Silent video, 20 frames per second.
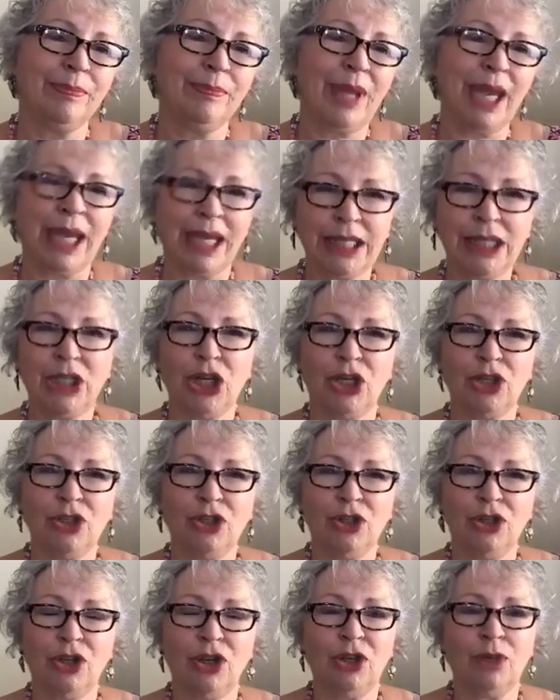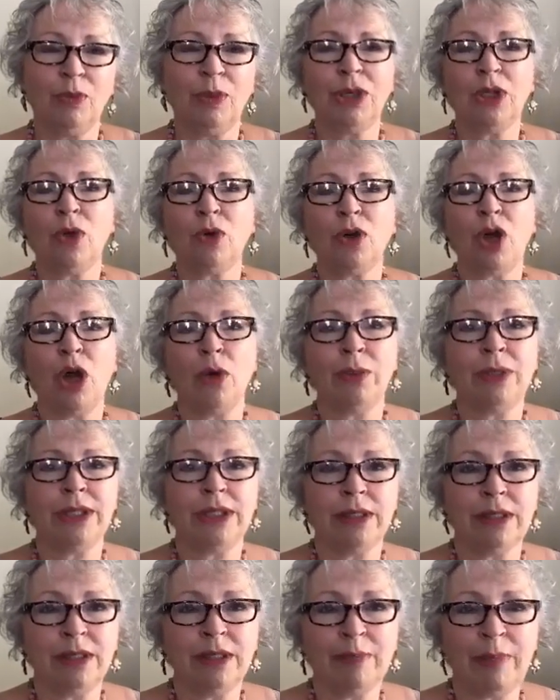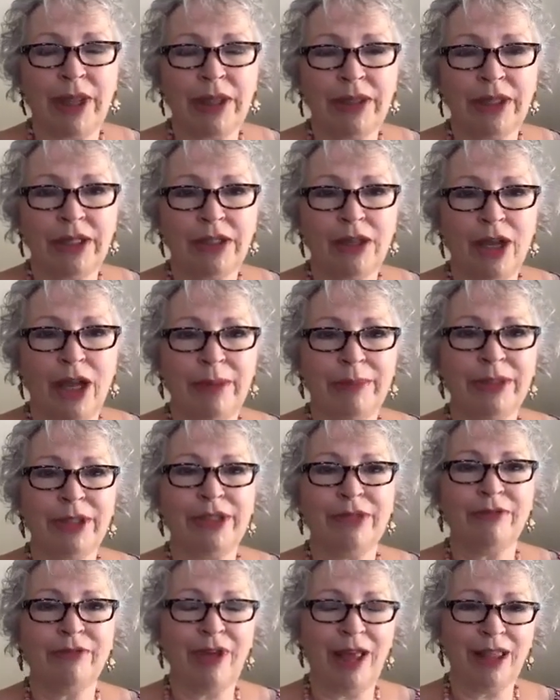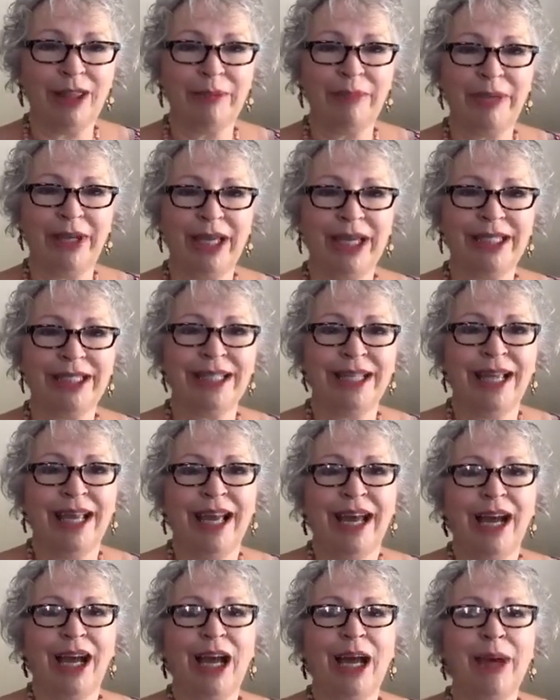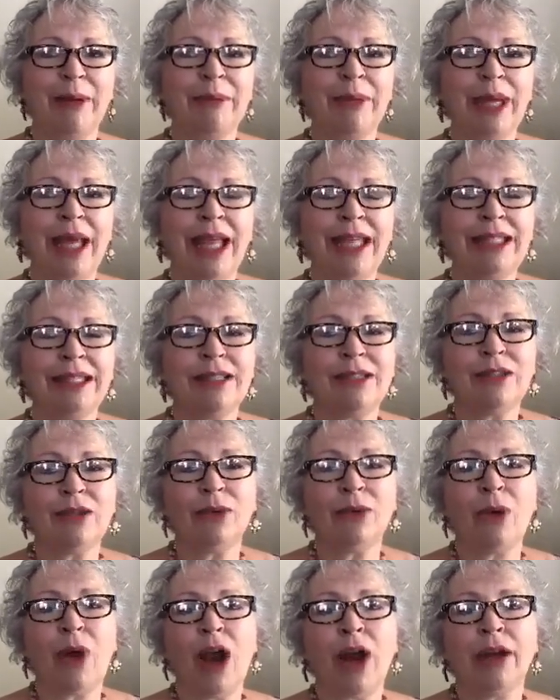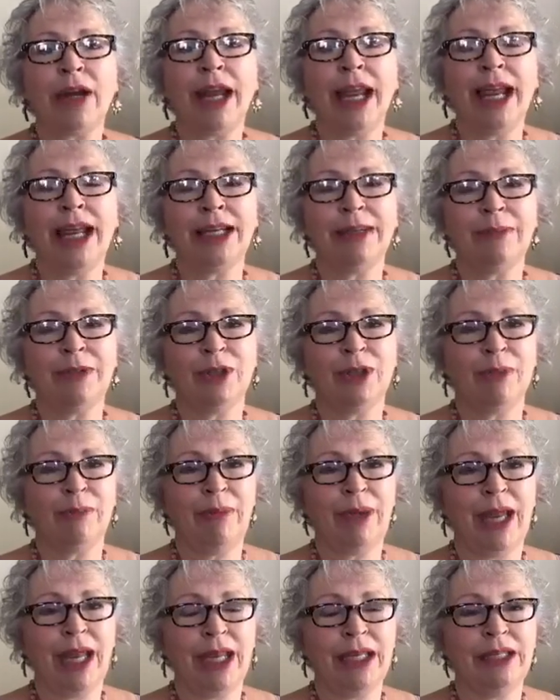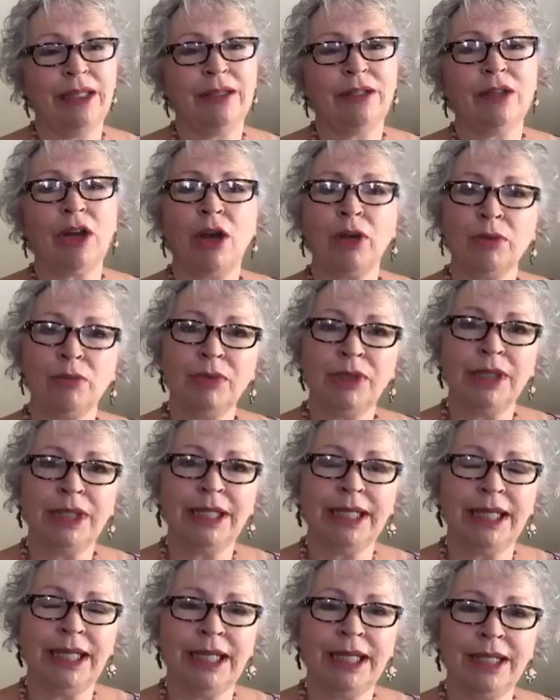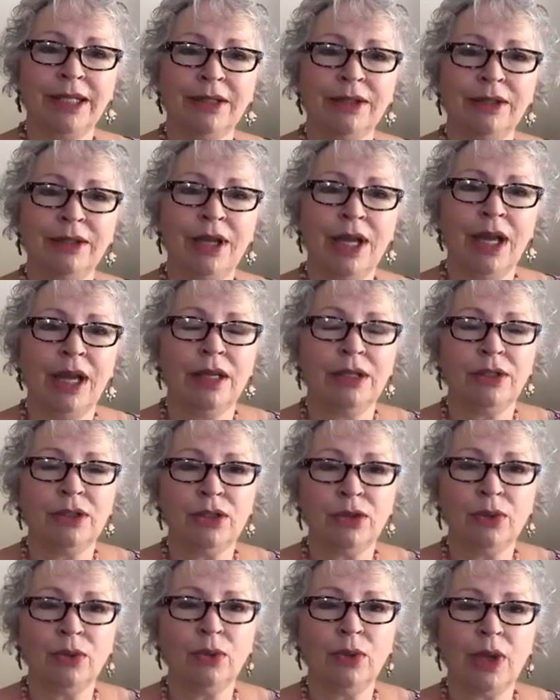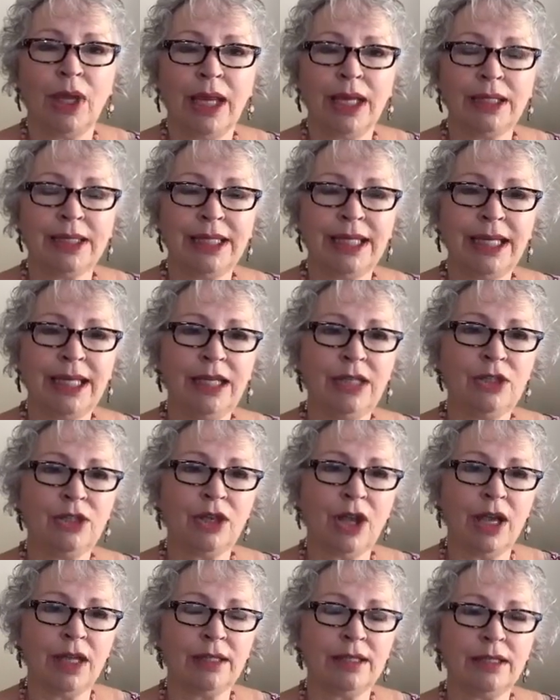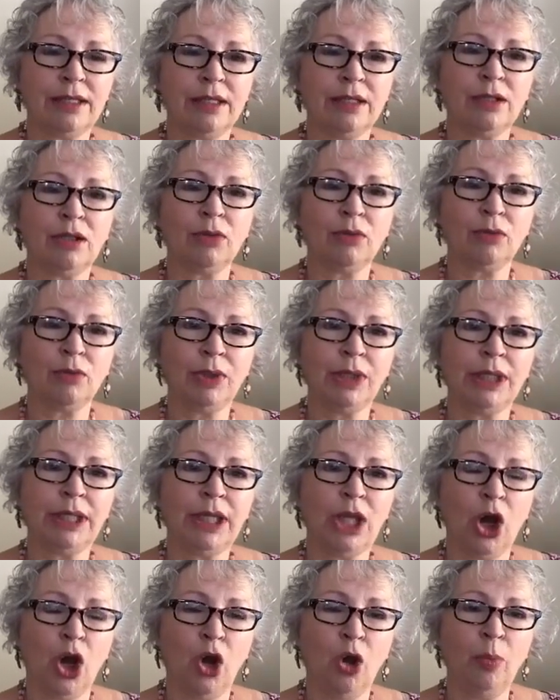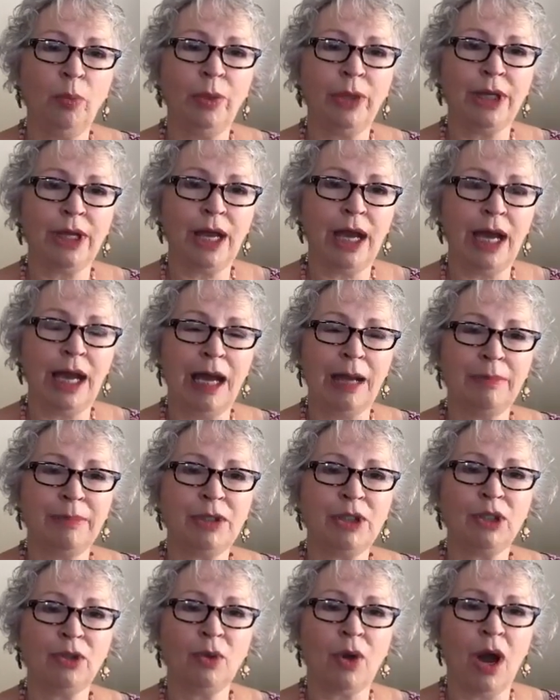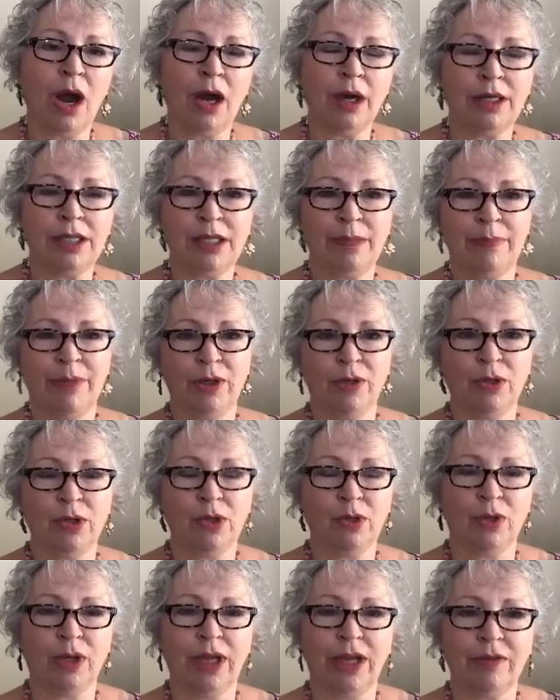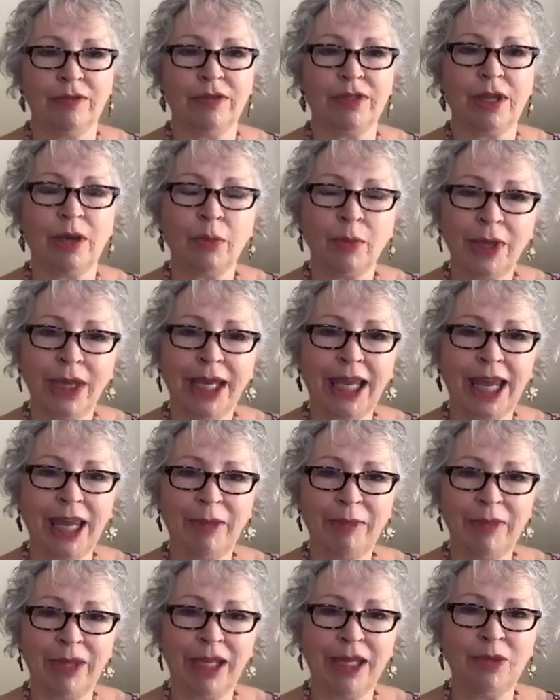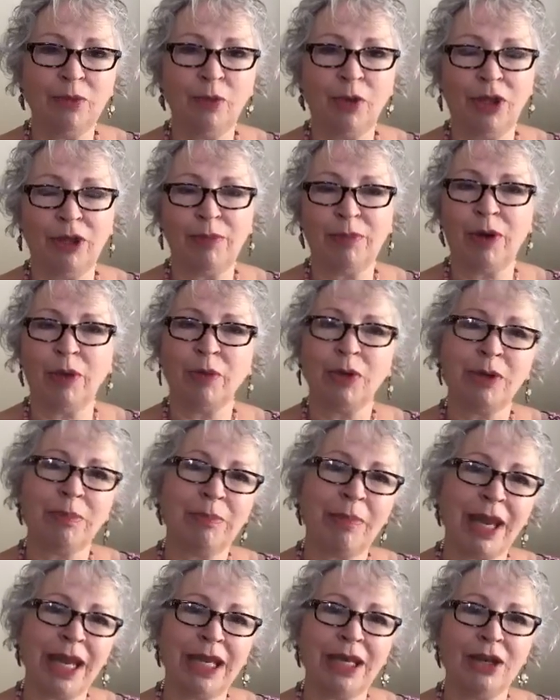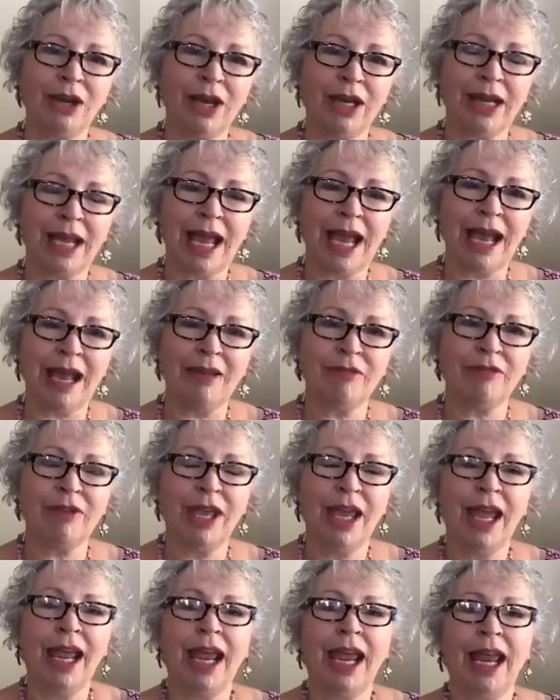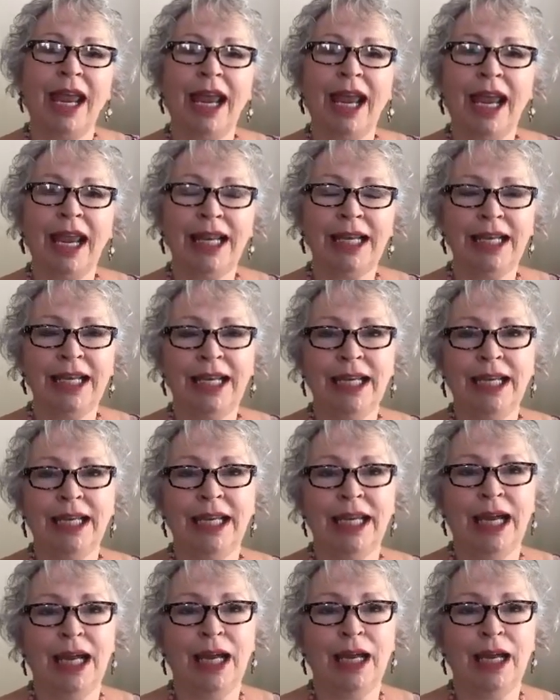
pay attention. We don't always spend the time to develop it. And so our animal companions are really here to teach us to really open up to our spiritual gifts that we came in with, but we may not have any